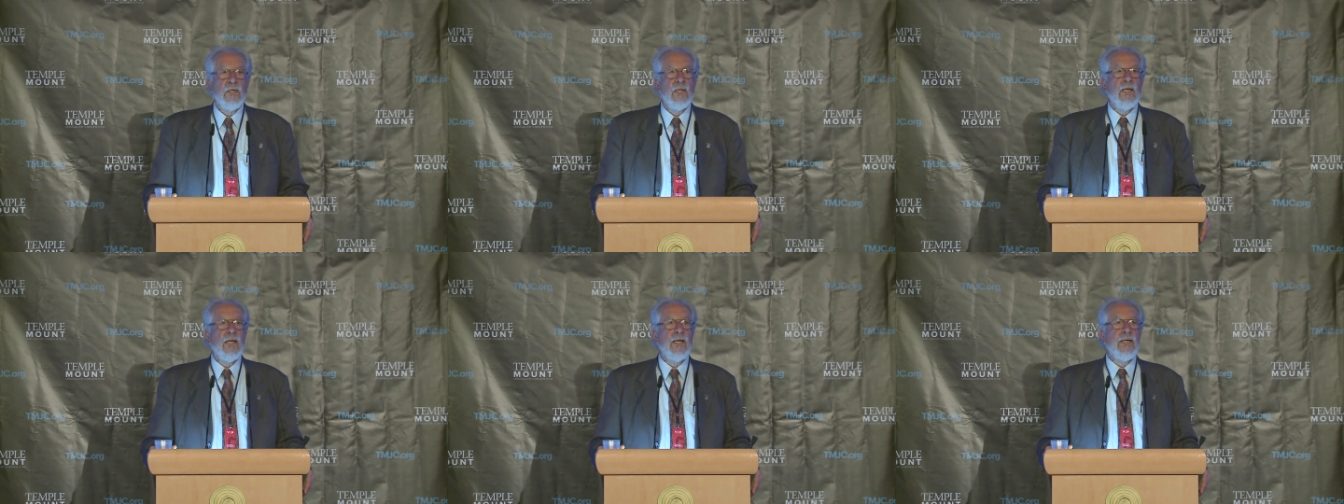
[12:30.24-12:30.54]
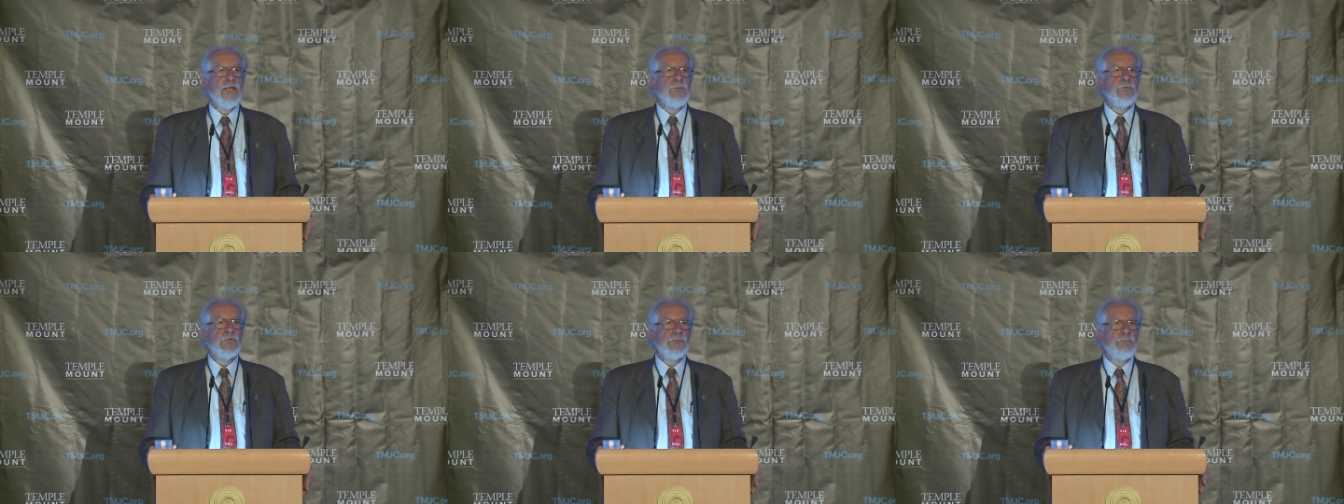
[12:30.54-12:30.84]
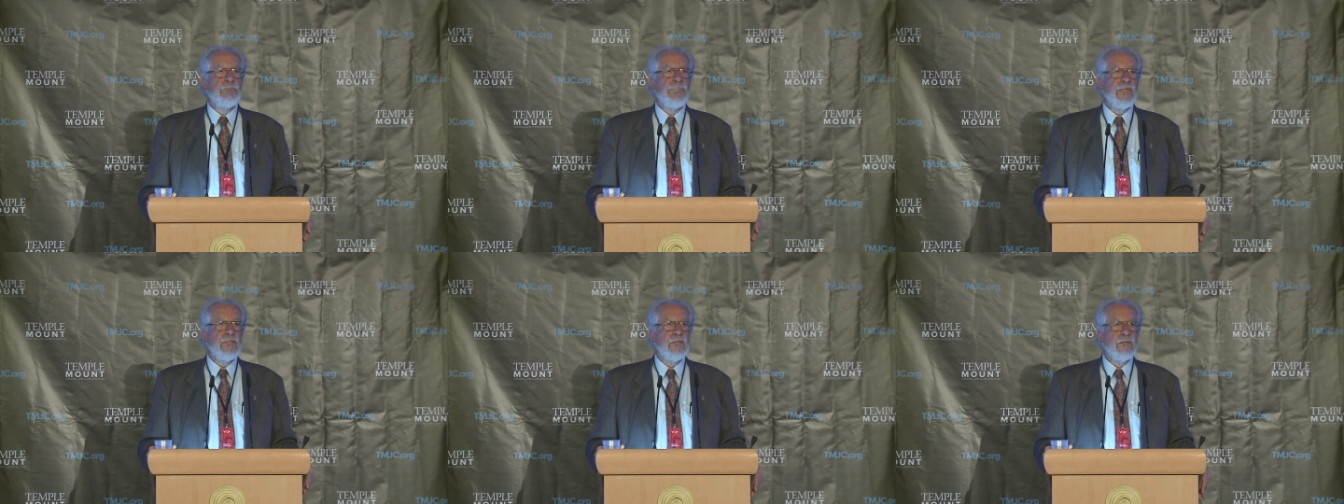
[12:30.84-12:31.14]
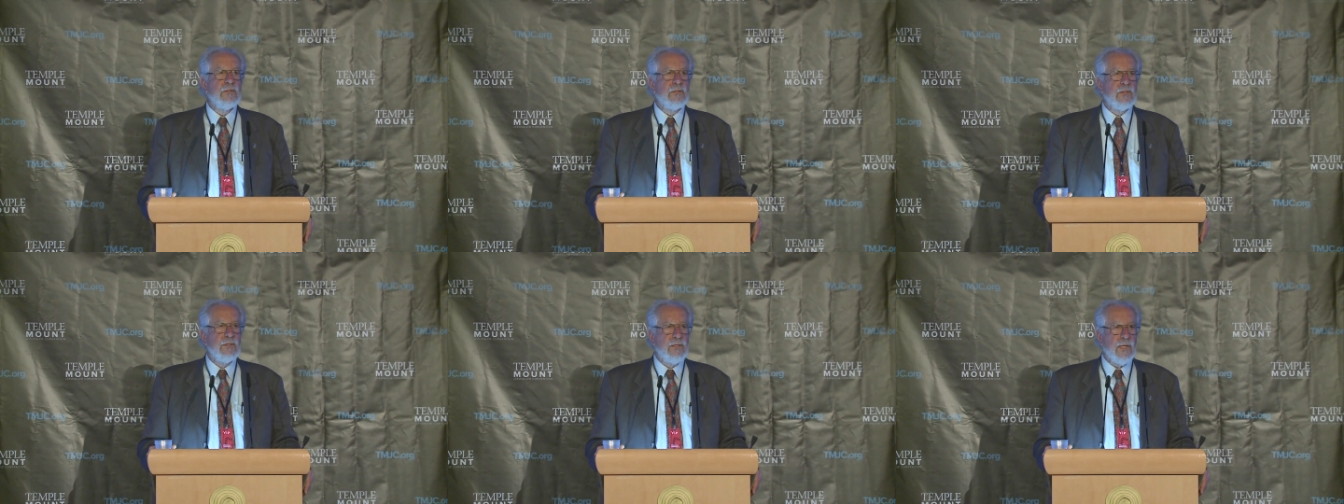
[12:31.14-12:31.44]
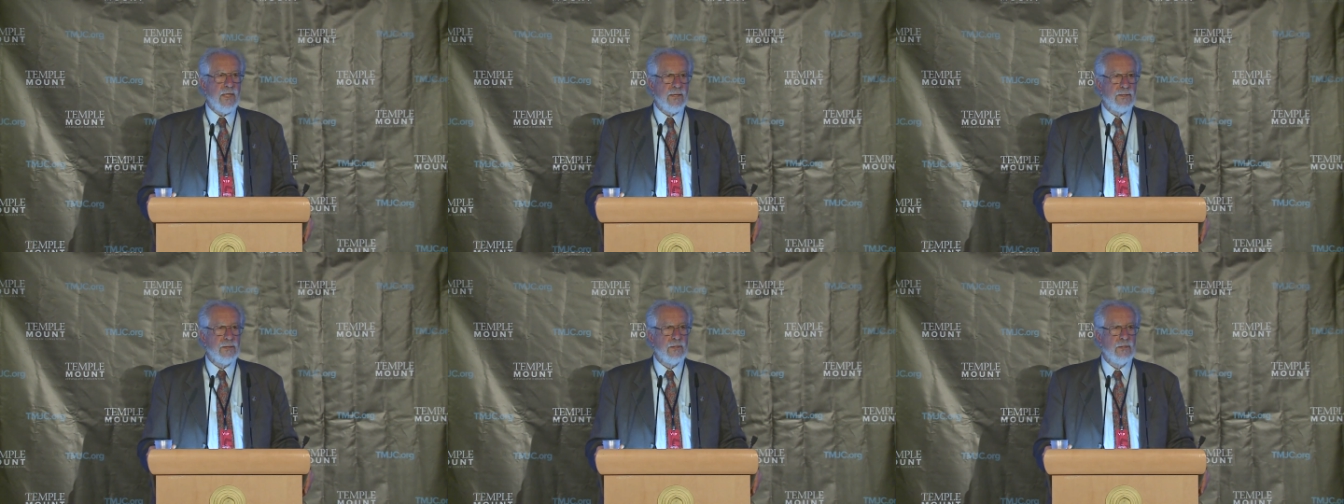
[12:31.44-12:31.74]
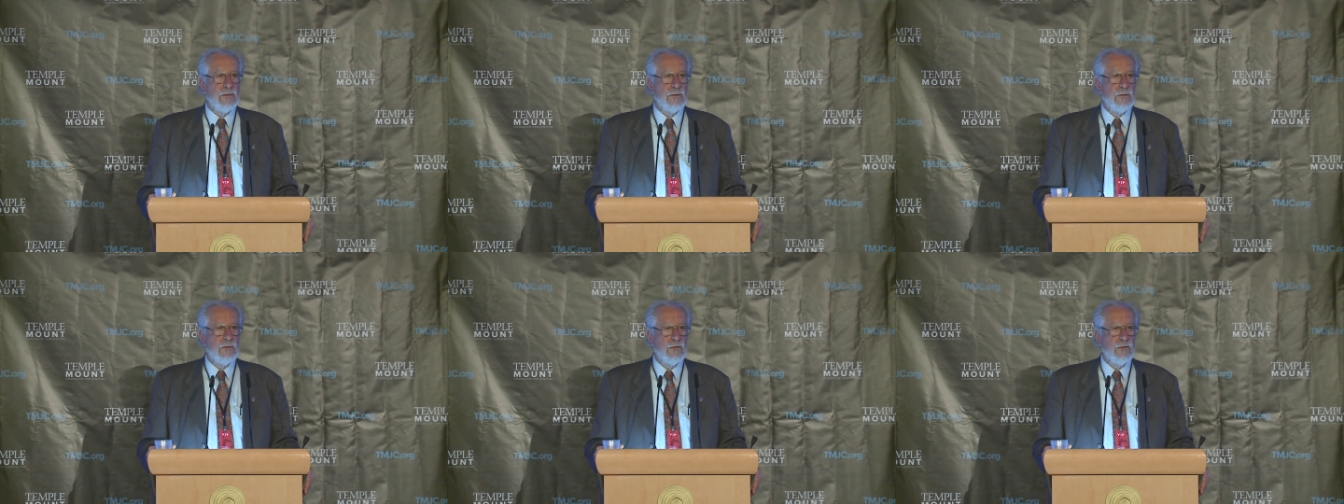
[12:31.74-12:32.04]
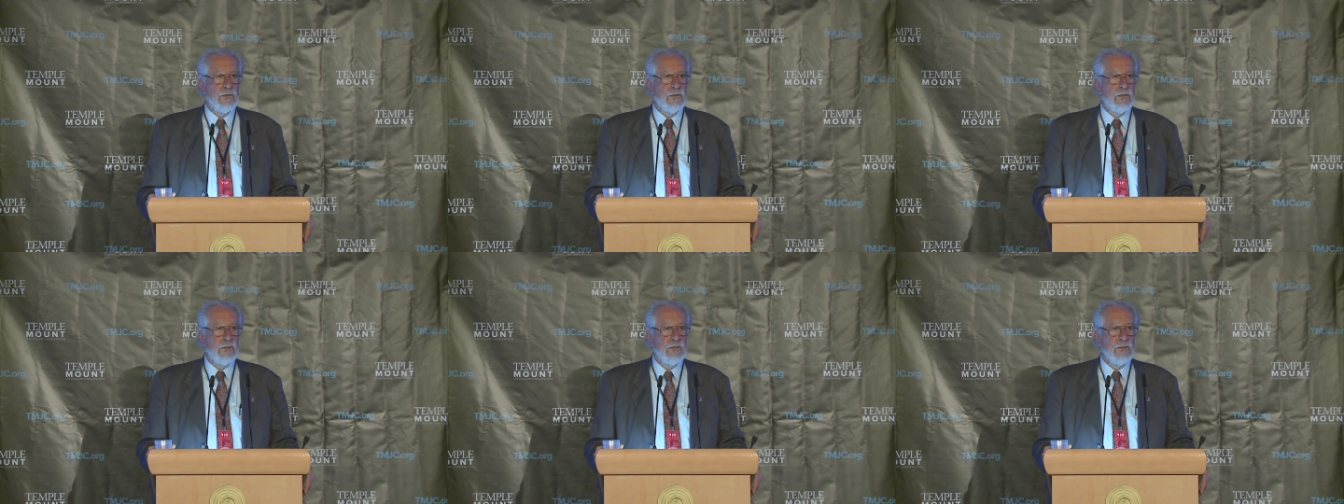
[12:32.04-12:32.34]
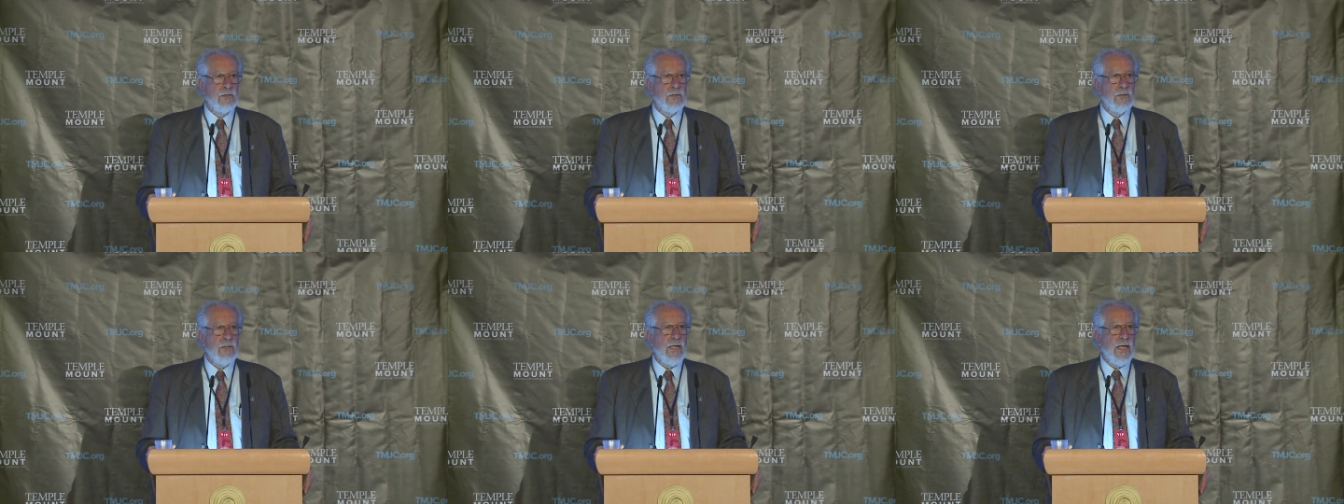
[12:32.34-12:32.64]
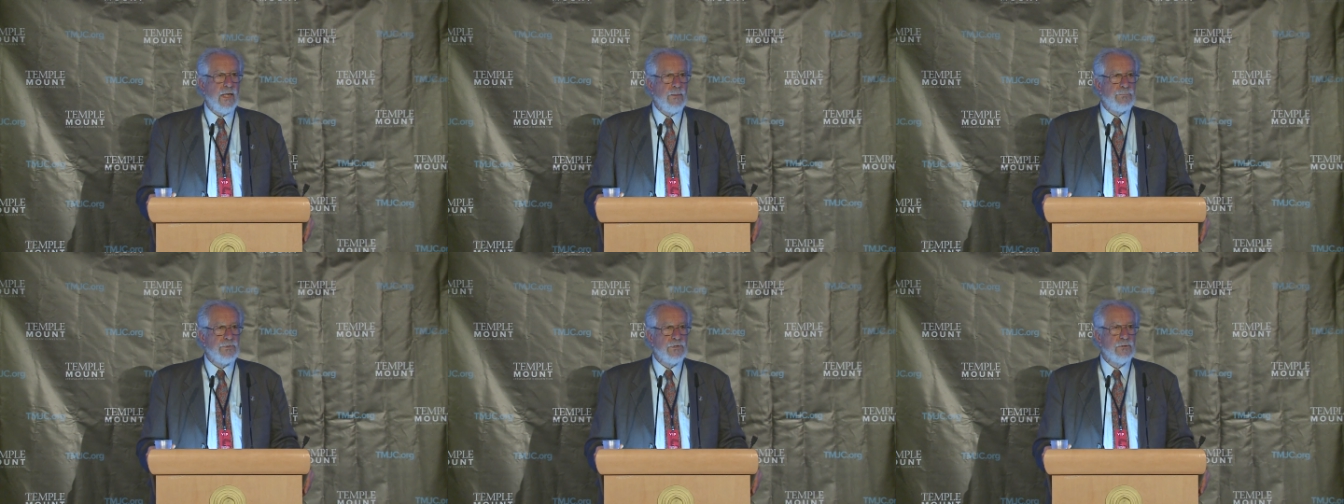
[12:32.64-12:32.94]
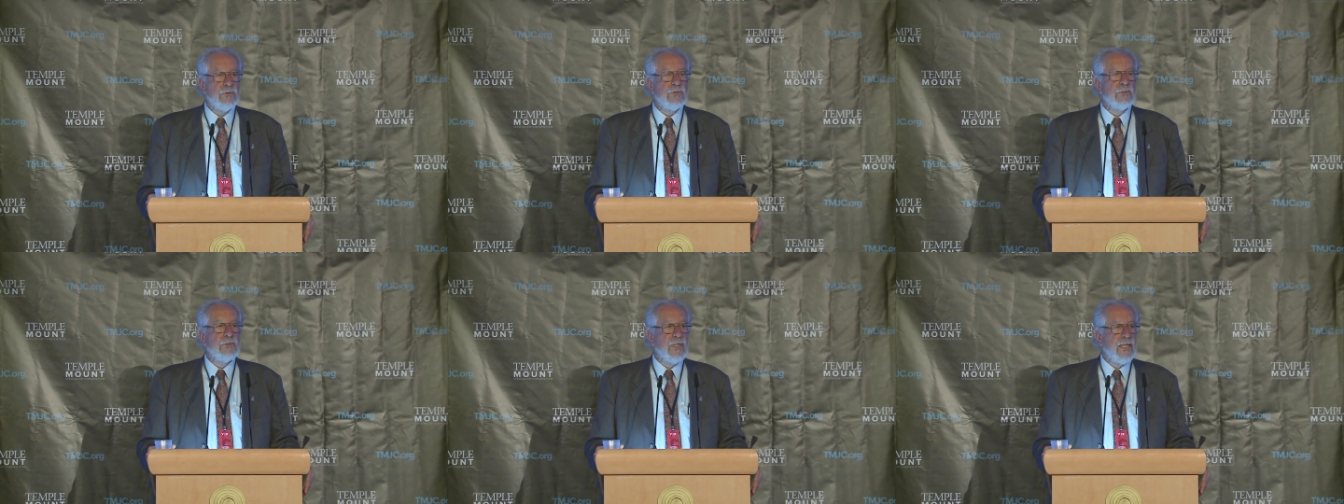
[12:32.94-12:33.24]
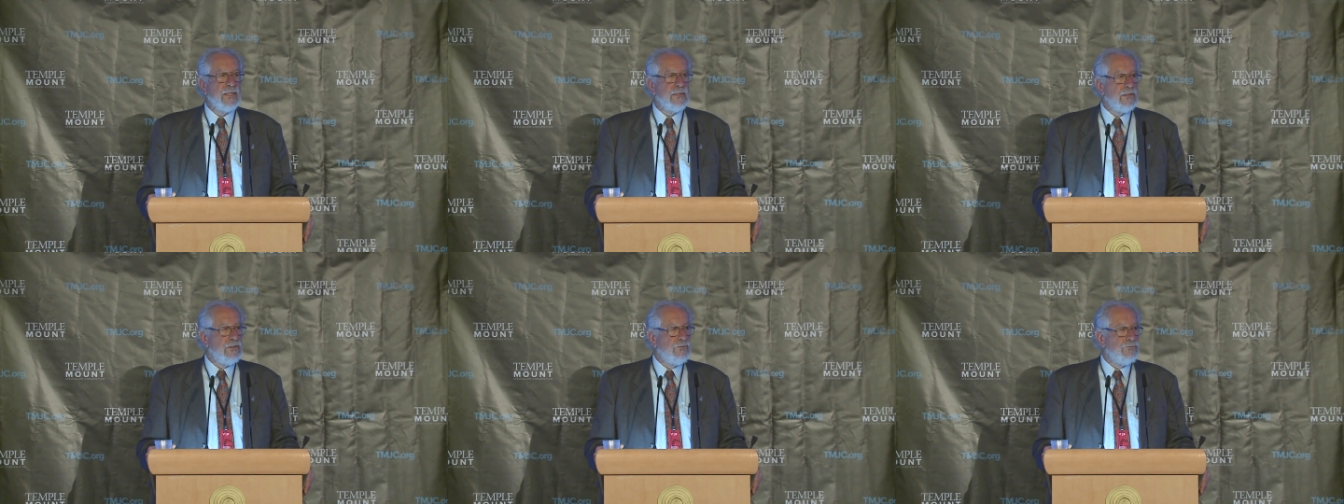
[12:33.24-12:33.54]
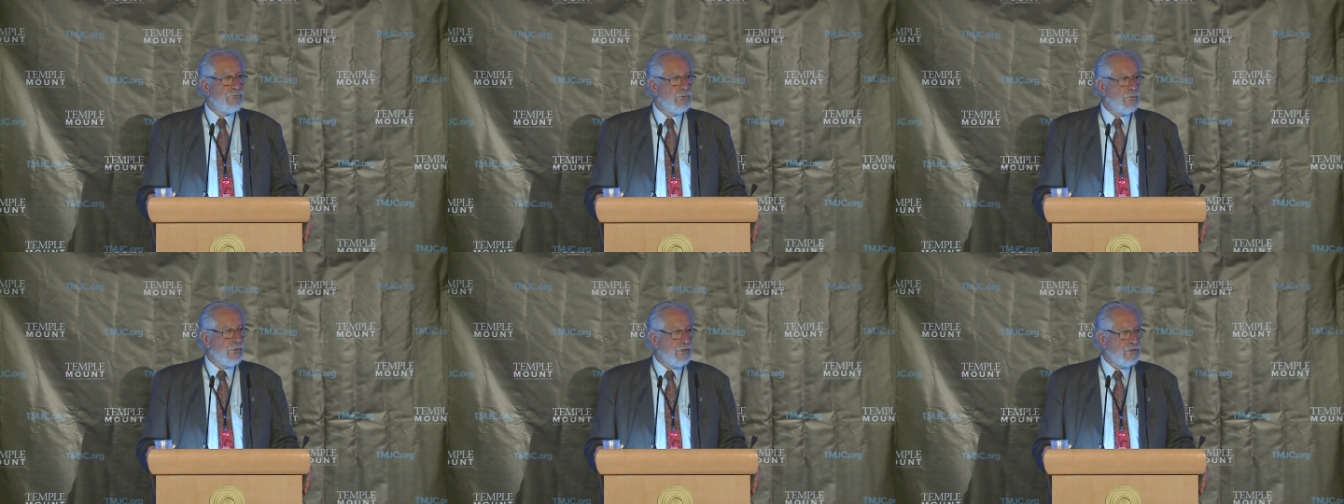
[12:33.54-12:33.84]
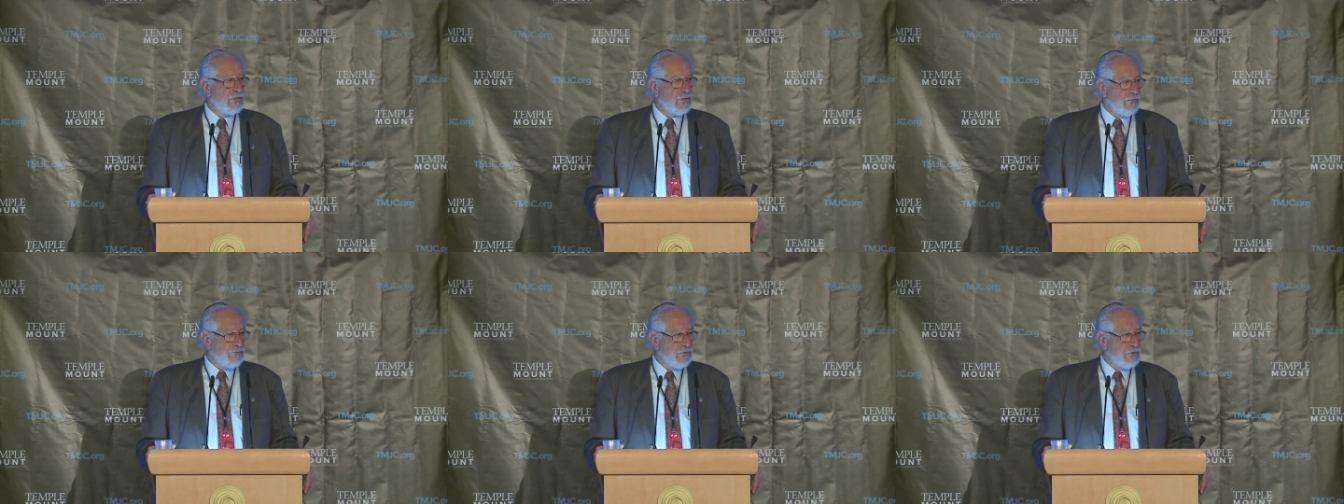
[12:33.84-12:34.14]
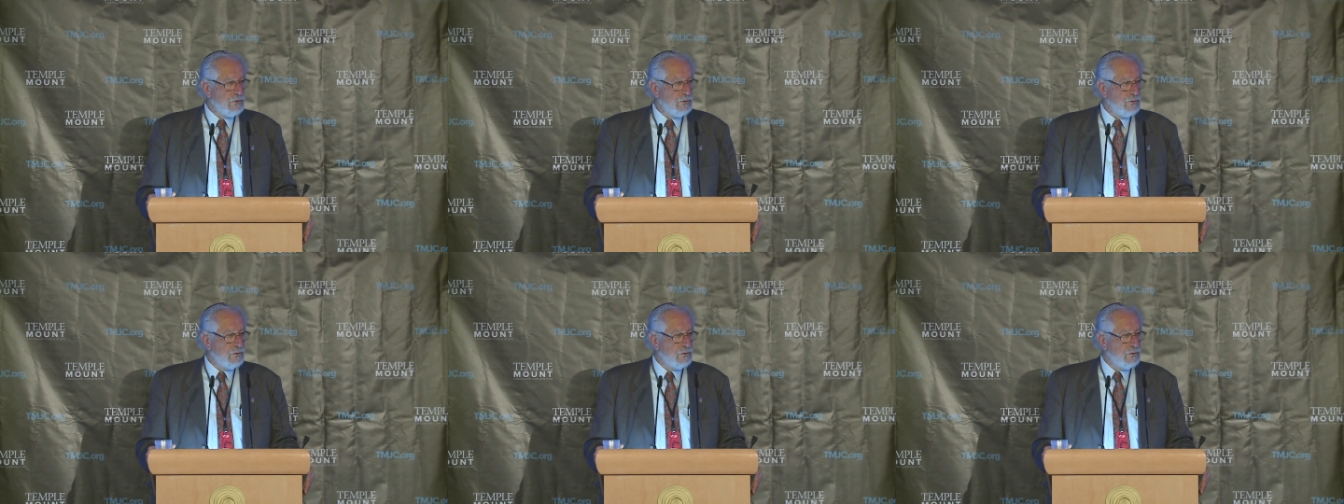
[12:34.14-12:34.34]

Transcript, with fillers: and he was beaten to death. April 1947.